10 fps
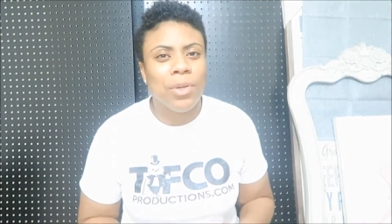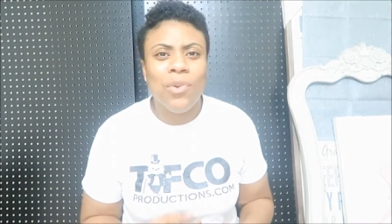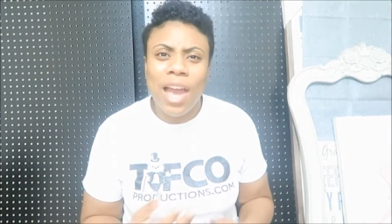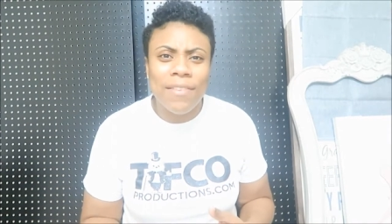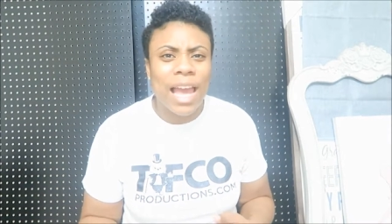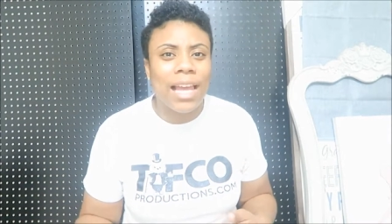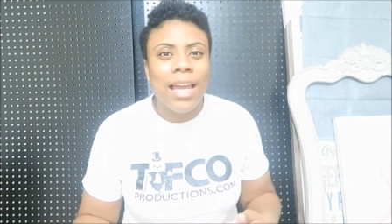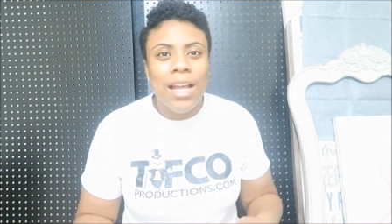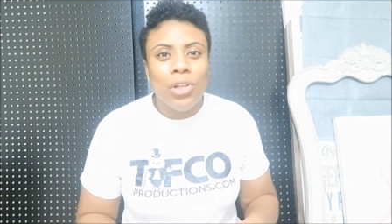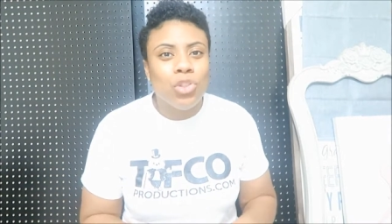When you have like
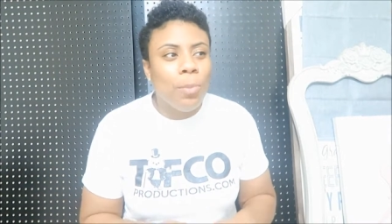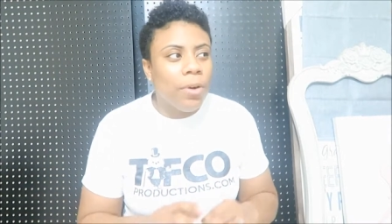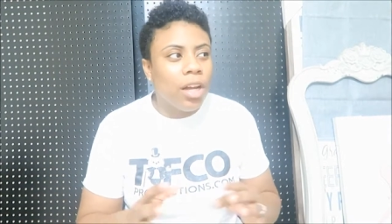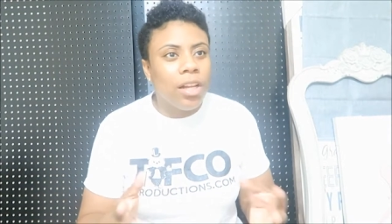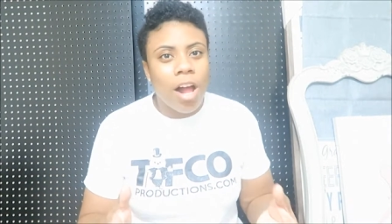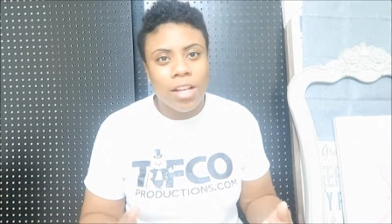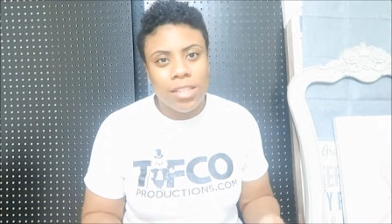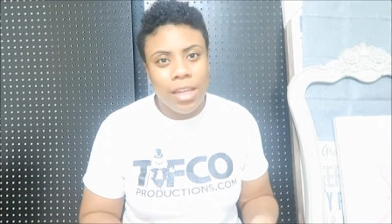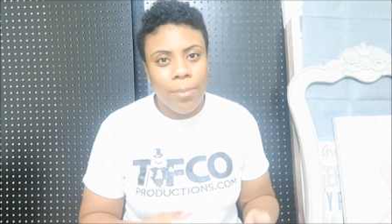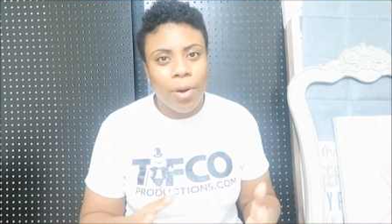super
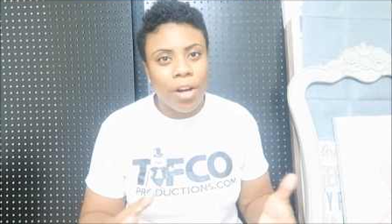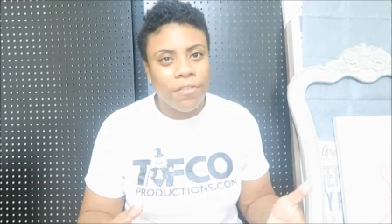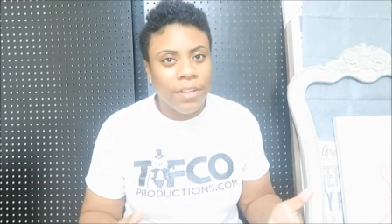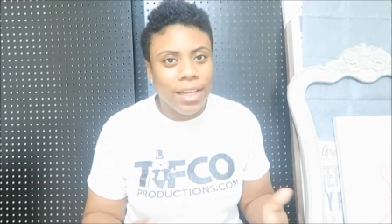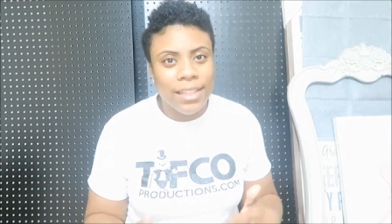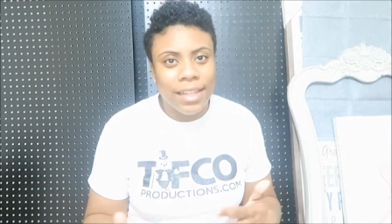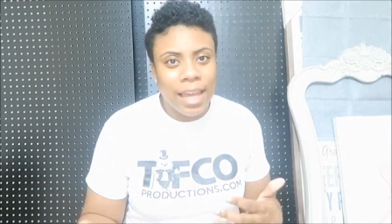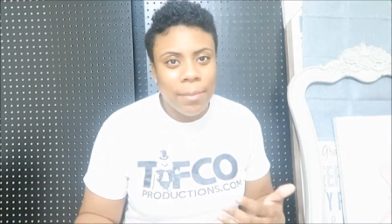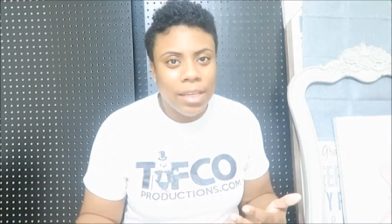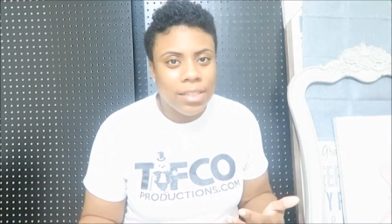glossy, perfect,
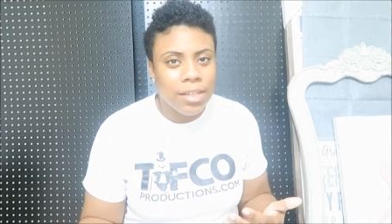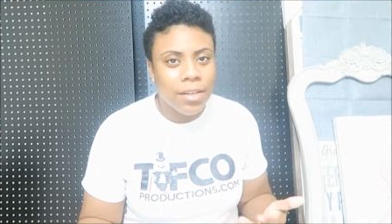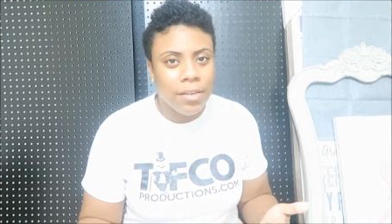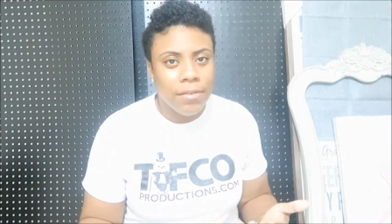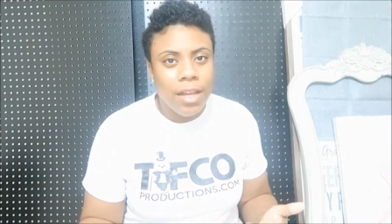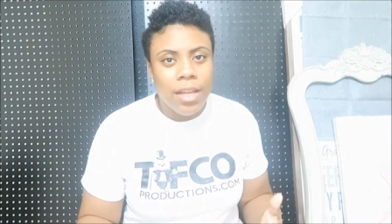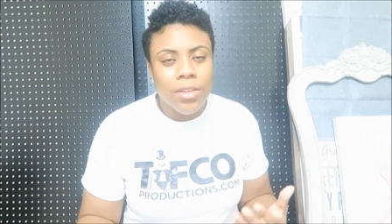glammy stuff,